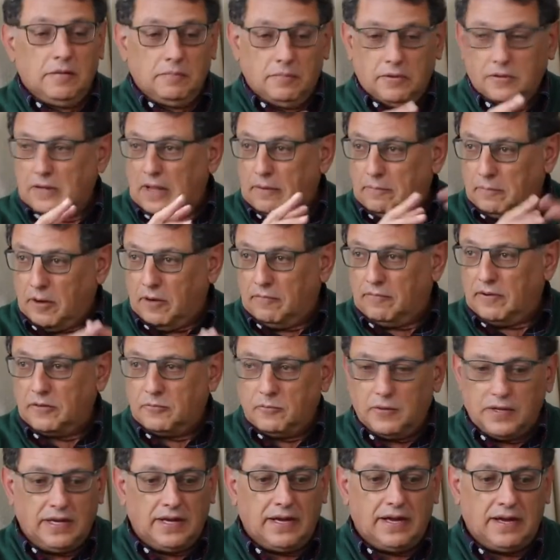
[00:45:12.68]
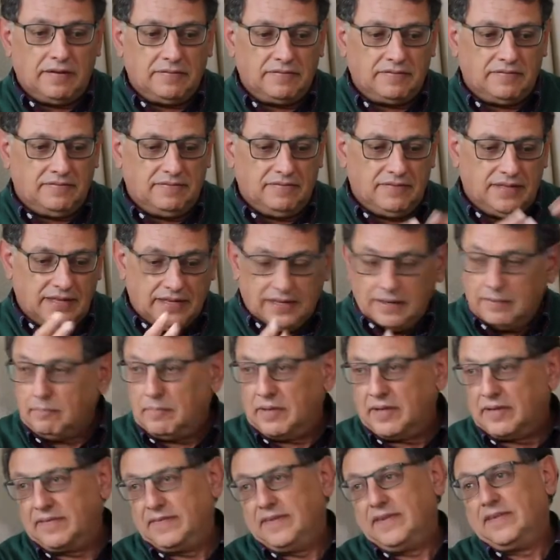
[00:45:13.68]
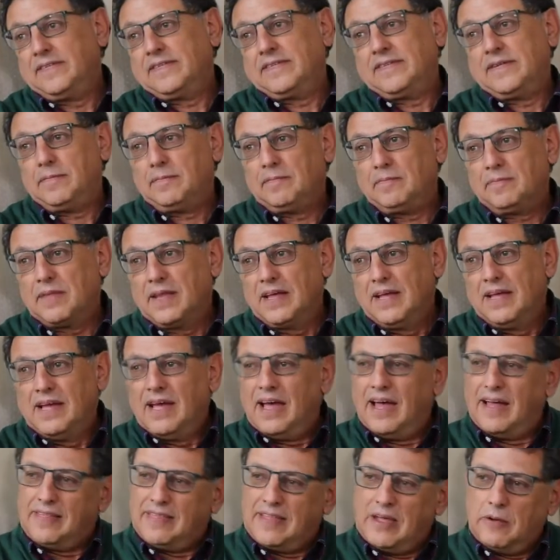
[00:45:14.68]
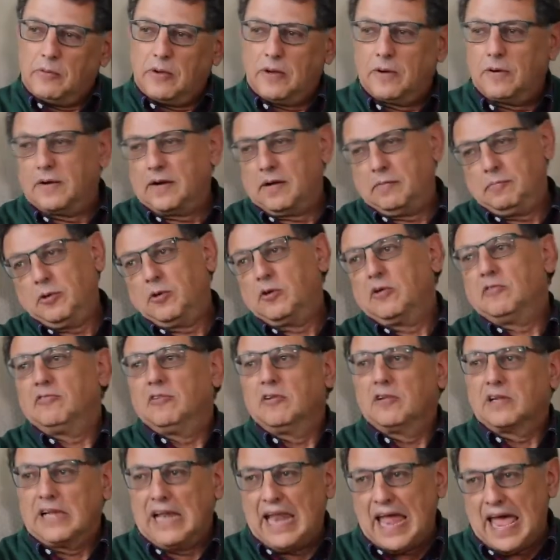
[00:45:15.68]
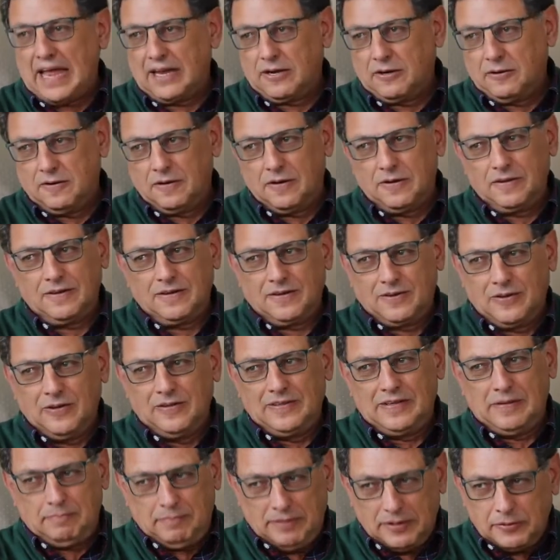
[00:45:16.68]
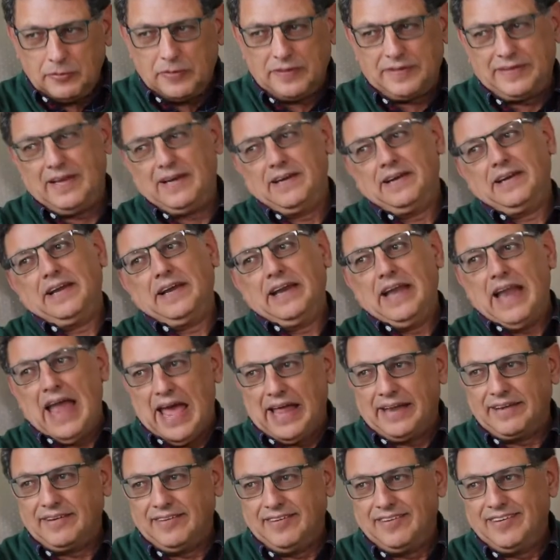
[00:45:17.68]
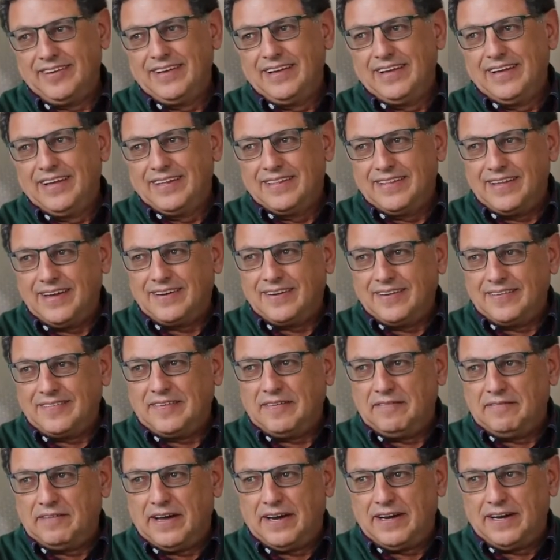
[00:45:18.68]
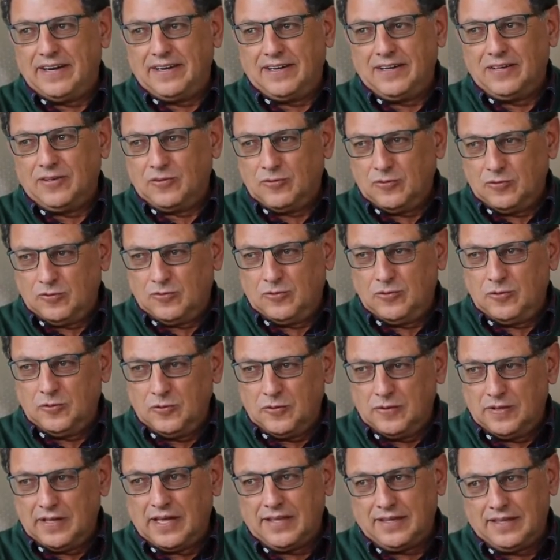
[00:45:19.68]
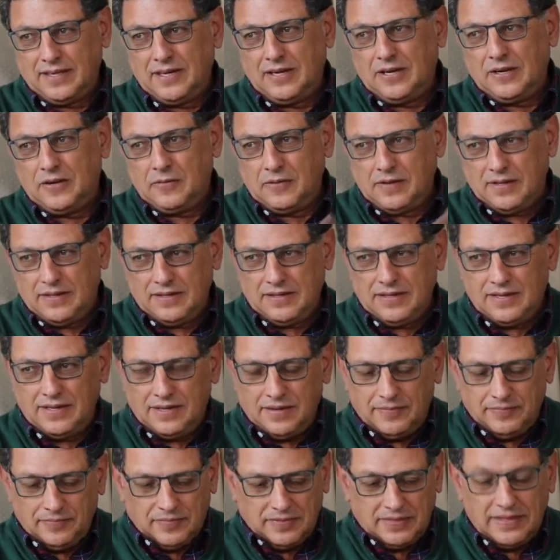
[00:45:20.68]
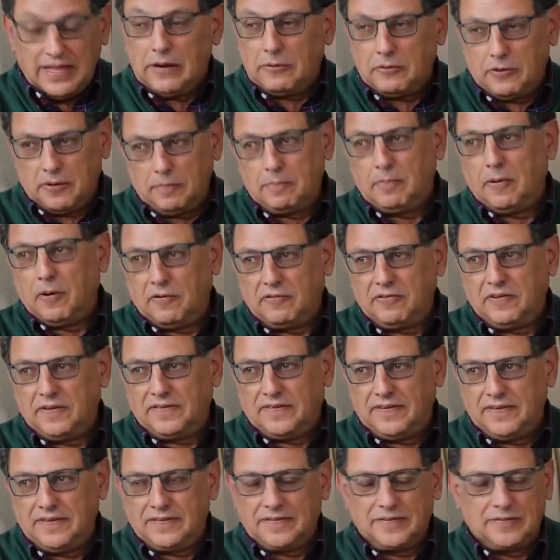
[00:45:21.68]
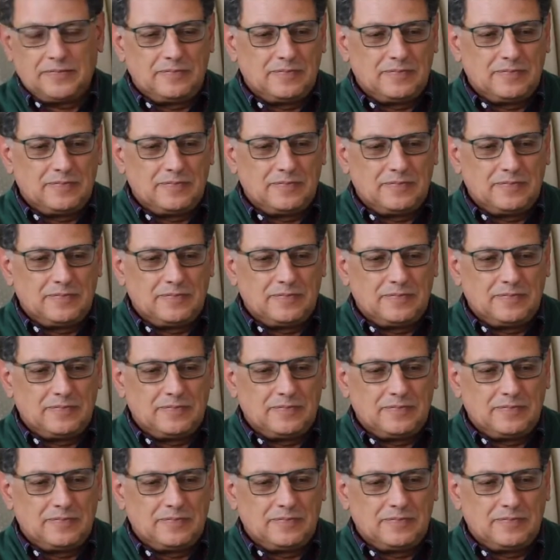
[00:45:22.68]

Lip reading: But above it, we have the limbic system. And then we got a beautiful gland called the pituitary gland that is divided into two, the adeno and the neurohypophysis.